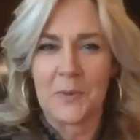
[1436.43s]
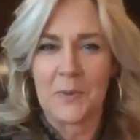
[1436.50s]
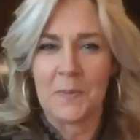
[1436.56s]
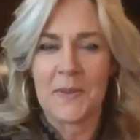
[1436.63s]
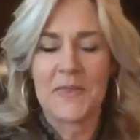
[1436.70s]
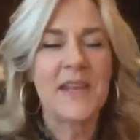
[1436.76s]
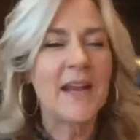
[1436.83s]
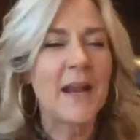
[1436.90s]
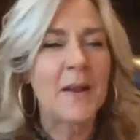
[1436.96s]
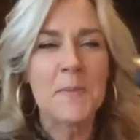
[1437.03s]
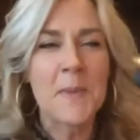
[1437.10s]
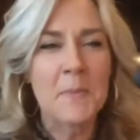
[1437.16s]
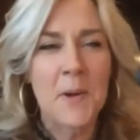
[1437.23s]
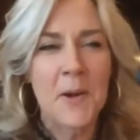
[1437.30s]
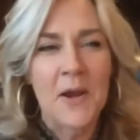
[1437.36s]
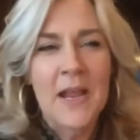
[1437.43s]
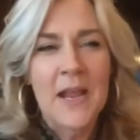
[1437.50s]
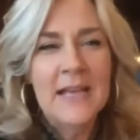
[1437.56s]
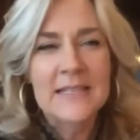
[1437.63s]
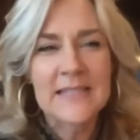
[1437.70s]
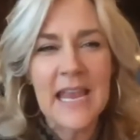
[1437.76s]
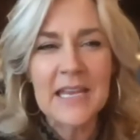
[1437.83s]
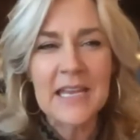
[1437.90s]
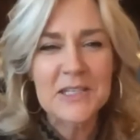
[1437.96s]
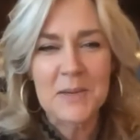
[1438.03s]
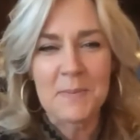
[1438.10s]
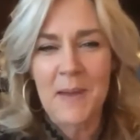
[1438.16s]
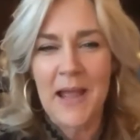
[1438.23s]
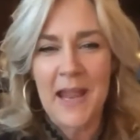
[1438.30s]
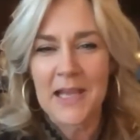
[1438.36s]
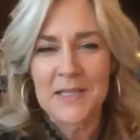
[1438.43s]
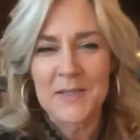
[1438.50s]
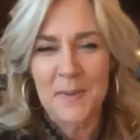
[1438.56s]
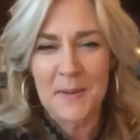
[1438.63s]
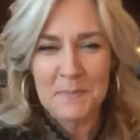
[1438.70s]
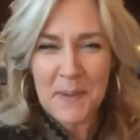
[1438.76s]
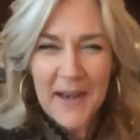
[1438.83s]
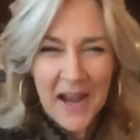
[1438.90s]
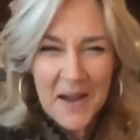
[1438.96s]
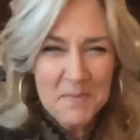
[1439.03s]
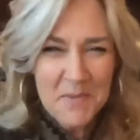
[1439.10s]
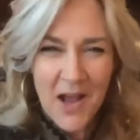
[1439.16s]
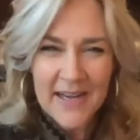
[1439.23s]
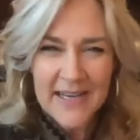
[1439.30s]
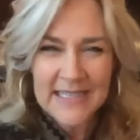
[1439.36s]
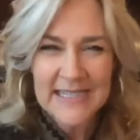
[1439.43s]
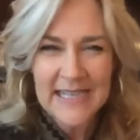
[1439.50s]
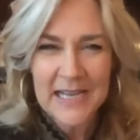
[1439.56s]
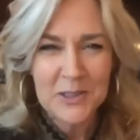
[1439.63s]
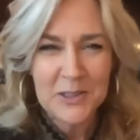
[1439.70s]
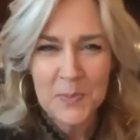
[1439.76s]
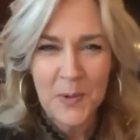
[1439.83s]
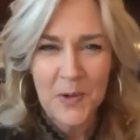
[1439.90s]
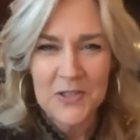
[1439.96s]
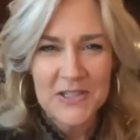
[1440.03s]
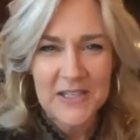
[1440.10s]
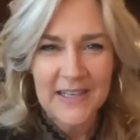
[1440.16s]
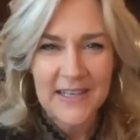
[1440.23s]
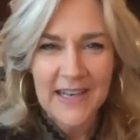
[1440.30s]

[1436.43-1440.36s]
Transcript: But then I remember saying to my husband, but I'm not a salesperson.